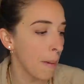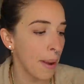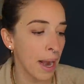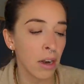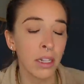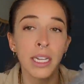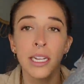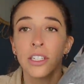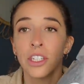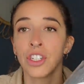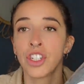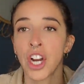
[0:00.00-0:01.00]
Apparently it's
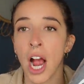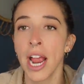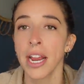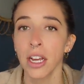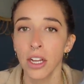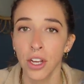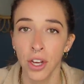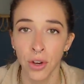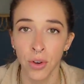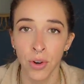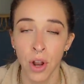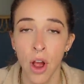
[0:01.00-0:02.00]
a giant
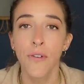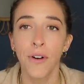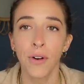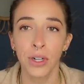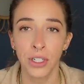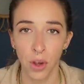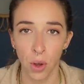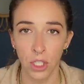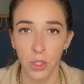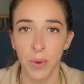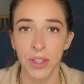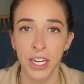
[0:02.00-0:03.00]
cocoon for
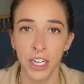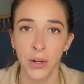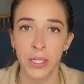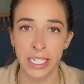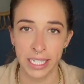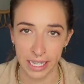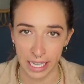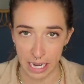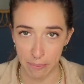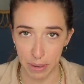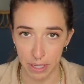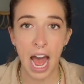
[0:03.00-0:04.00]
adults when they go to
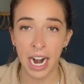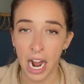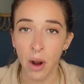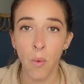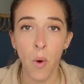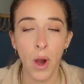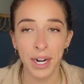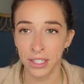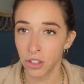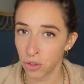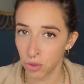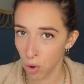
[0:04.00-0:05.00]
sleep. And I want to
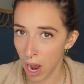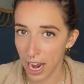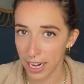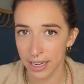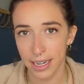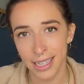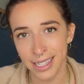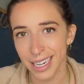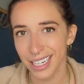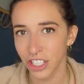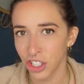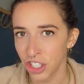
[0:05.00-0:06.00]
try it. It's
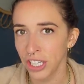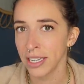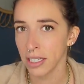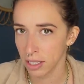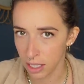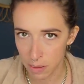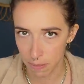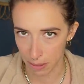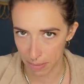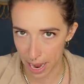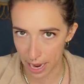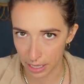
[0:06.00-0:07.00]
like a sheet sleeping
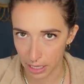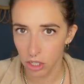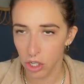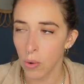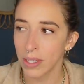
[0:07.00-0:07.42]
bag. So